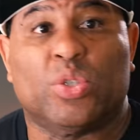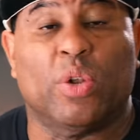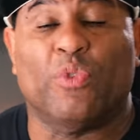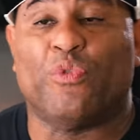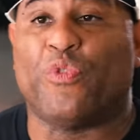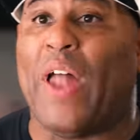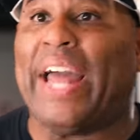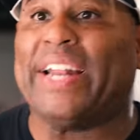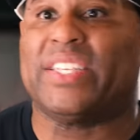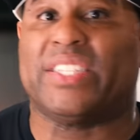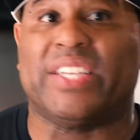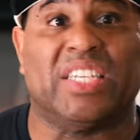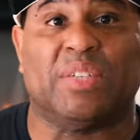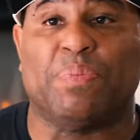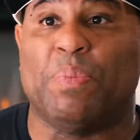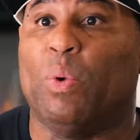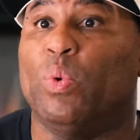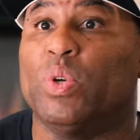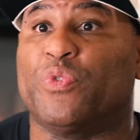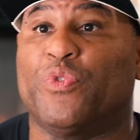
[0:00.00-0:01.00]
So the flight
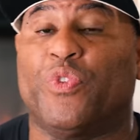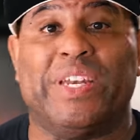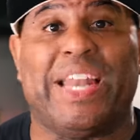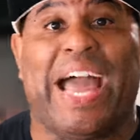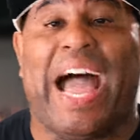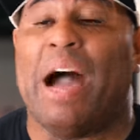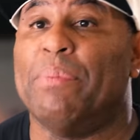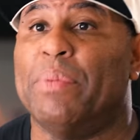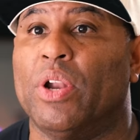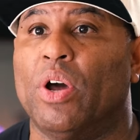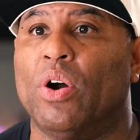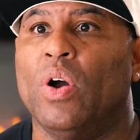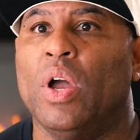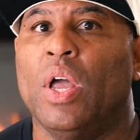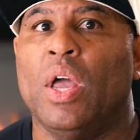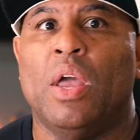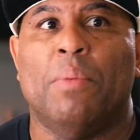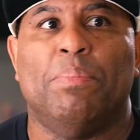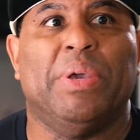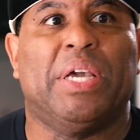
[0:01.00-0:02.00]
assessment was phenomenal
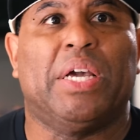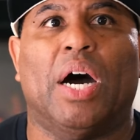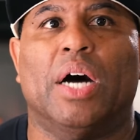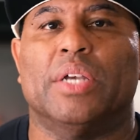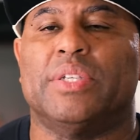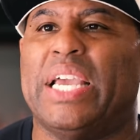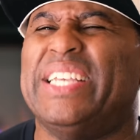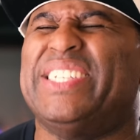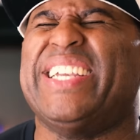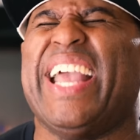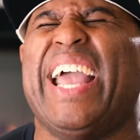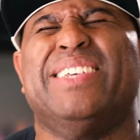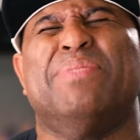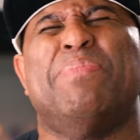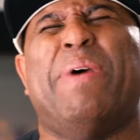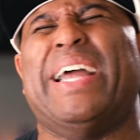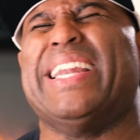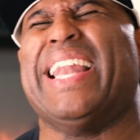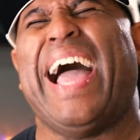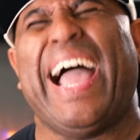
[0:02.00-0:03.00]
because it changed
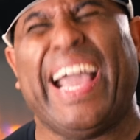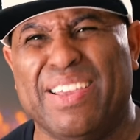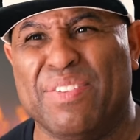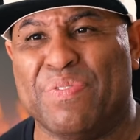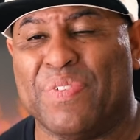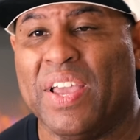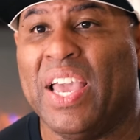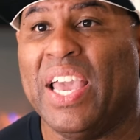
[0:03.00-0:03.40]
my life.